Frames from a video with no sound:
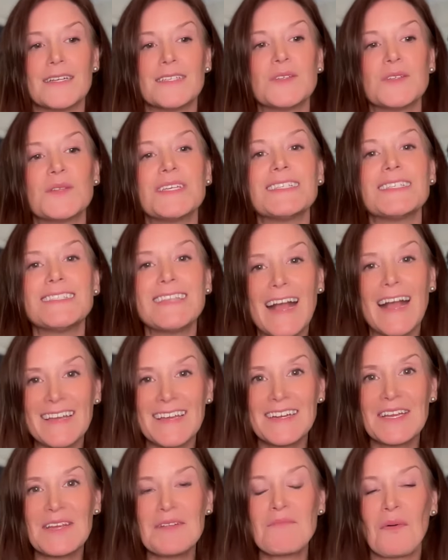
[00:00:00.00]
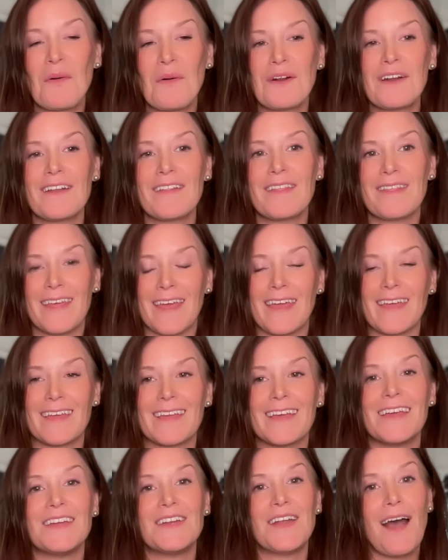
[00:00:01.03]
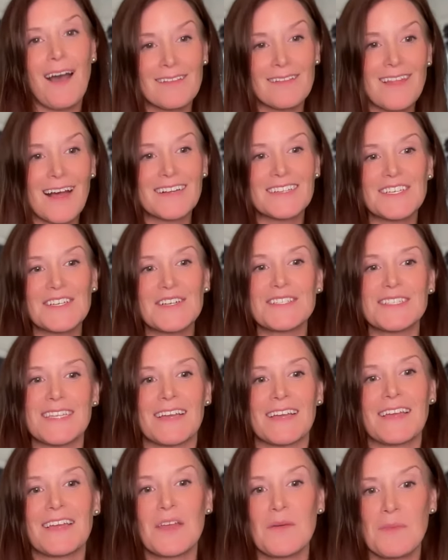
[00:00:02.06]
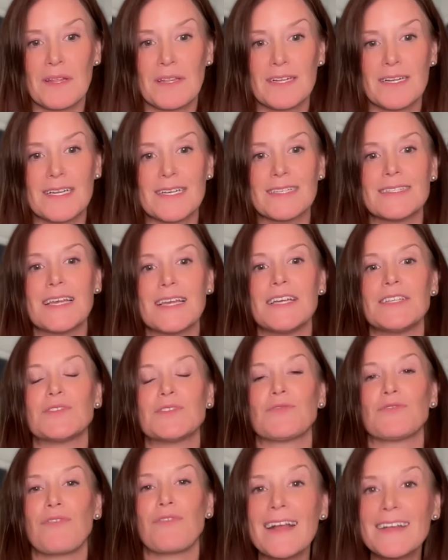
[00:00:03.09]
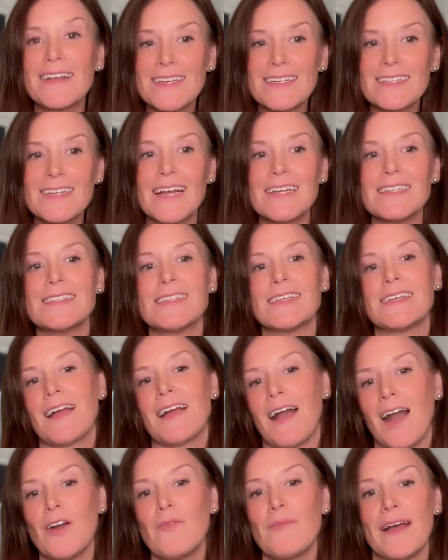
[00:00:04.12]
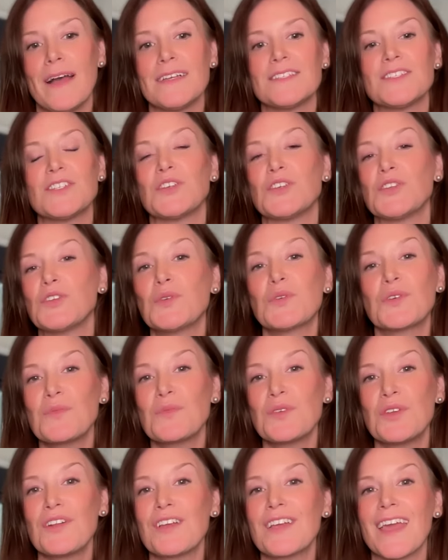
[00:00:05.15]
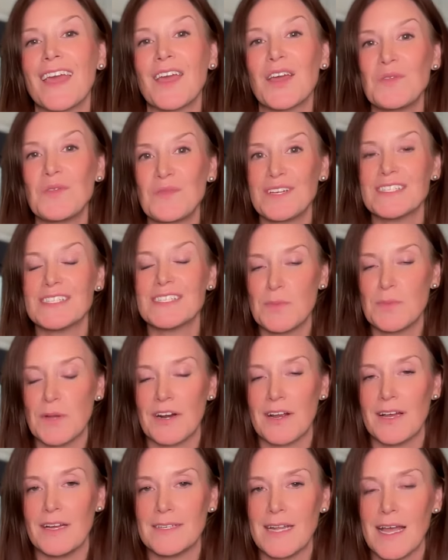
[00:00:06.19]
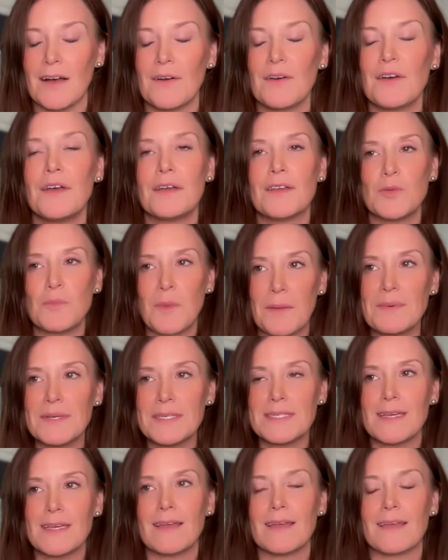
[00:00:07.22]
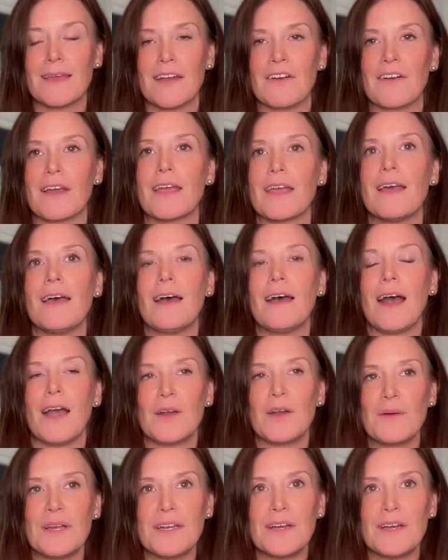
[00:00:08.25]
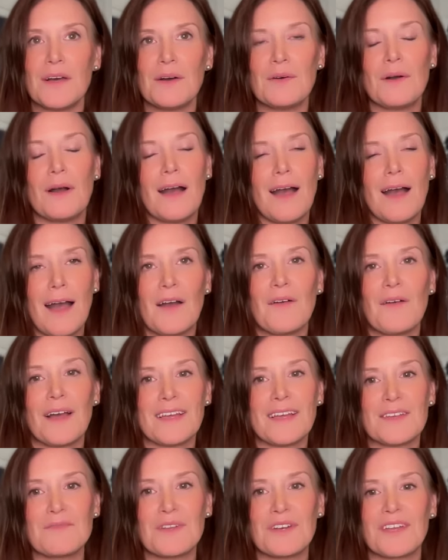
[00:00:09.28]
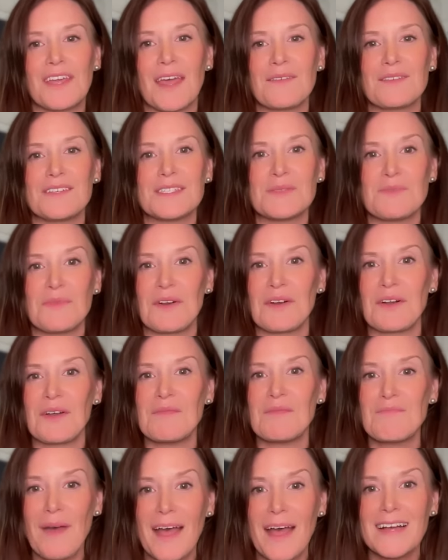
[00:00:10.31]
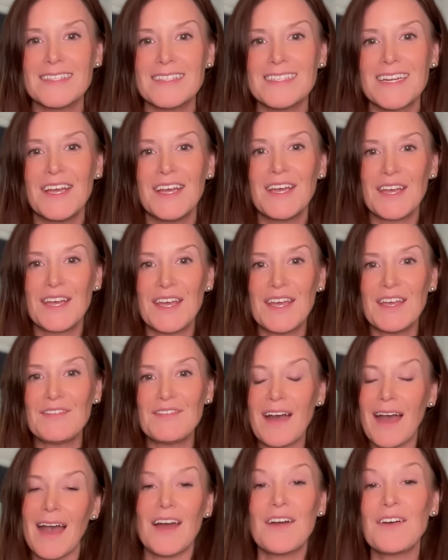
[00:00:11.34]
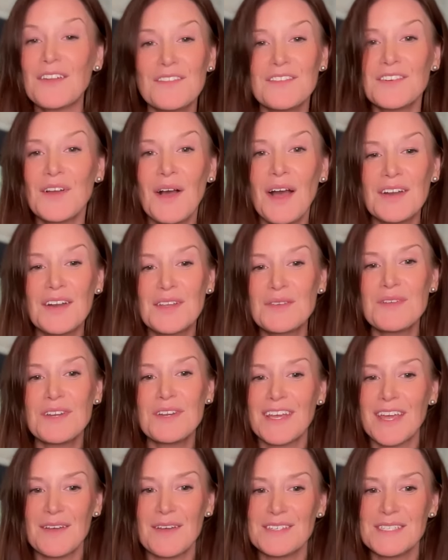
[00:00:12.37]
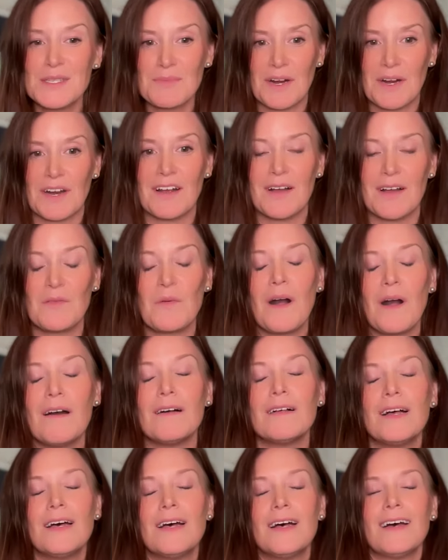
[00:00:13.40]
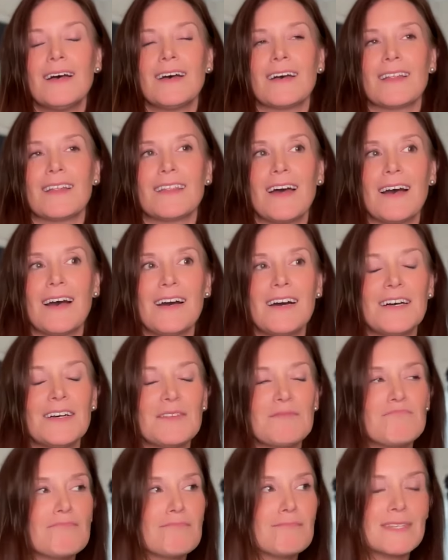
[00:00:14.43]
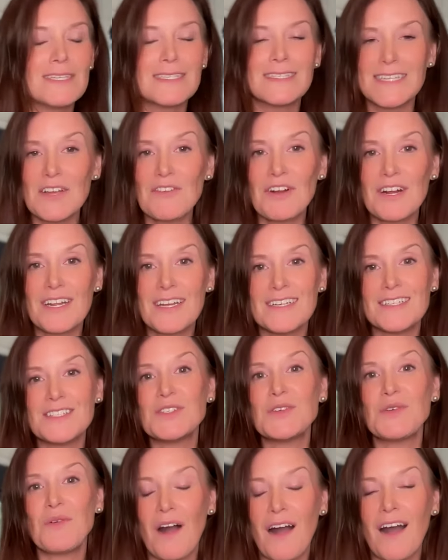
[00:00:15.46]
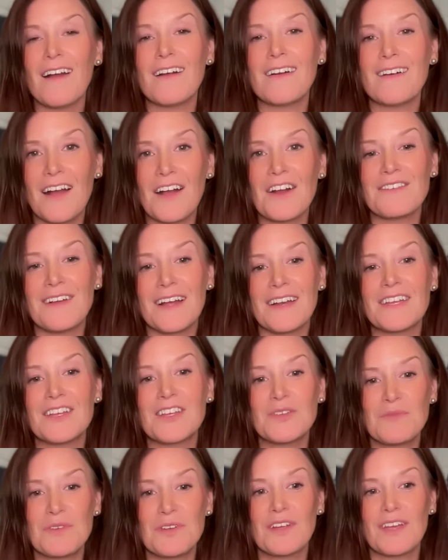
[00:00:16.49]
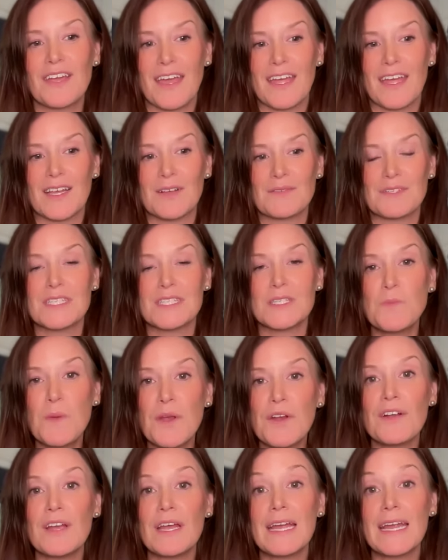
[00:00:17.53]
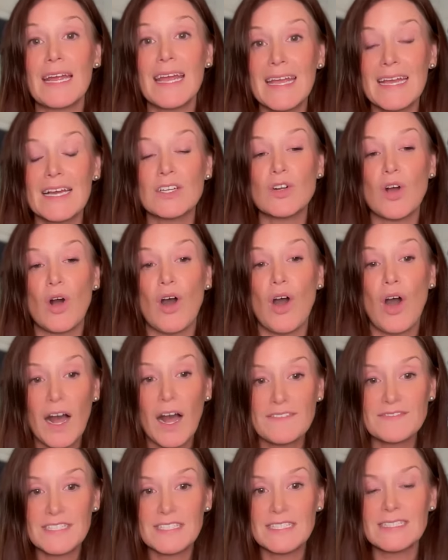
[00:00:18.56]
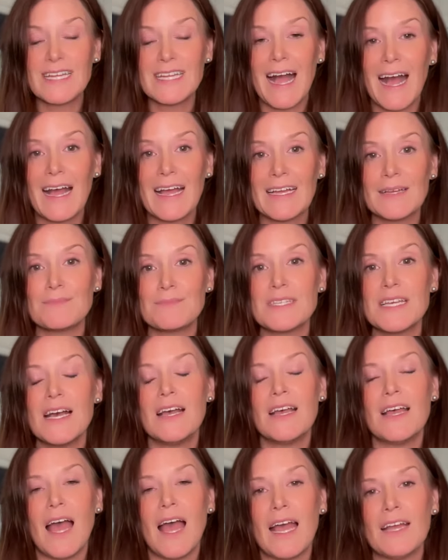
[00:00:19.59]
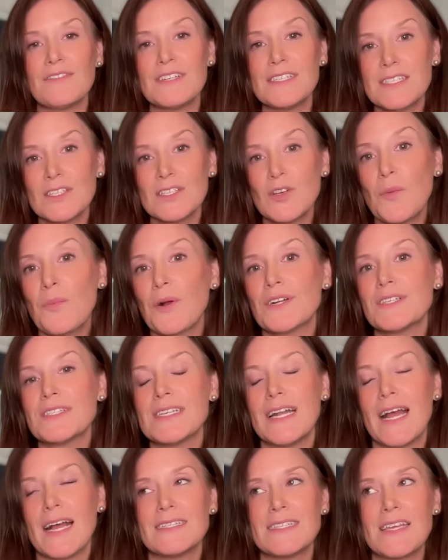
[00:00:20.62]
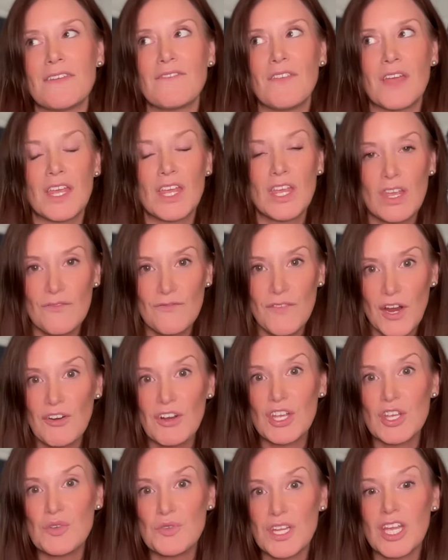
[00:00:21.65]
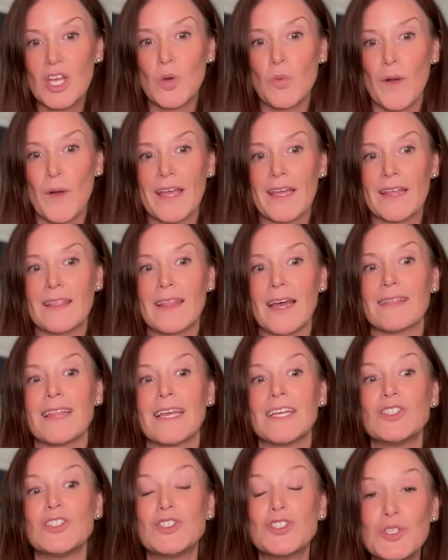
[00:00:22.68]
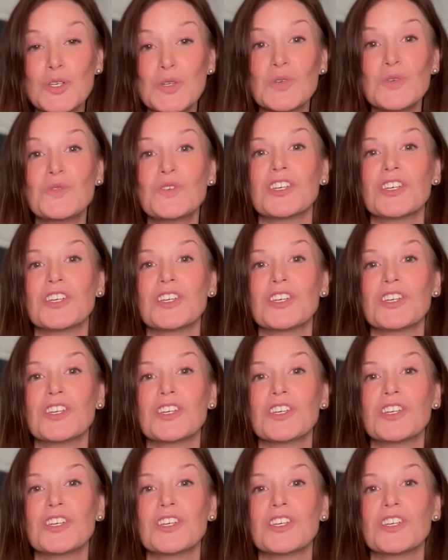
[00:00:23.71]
So the second important thing in unlocking your psychic abilities is recognizing how best you communicate with spirit. Now, you might be saying, Carrie, how do I know how I communicate with spirit best if I don't even know how to communicate with spirit? Well, the secret is you are already communicating with spirit, and oftentimes every single person has a very unique way that they do